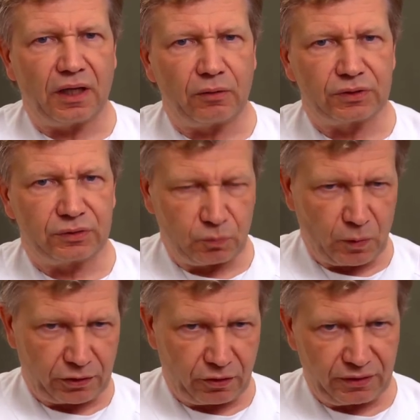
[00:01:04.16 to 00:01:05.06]
I was
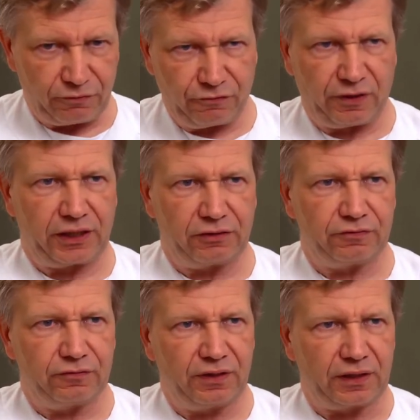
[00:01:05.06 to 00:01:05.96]
one of the
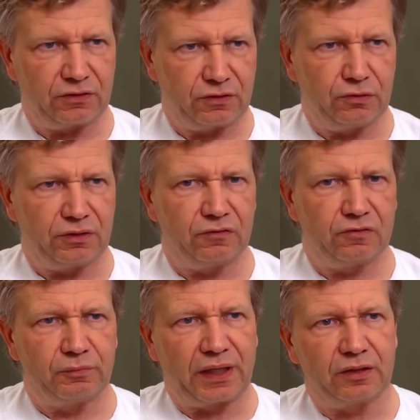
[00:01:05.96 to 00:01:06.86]
five that took it
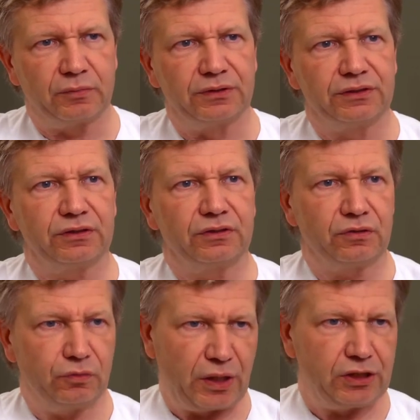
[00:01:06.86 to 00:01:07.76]
from animals
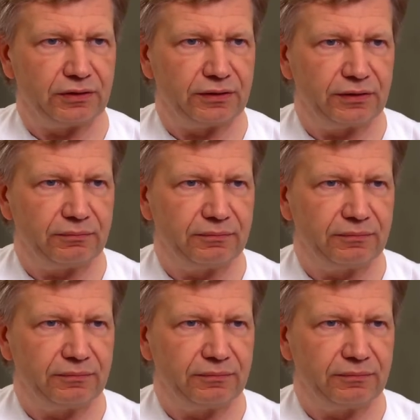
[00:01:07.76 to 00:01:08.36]
to patients.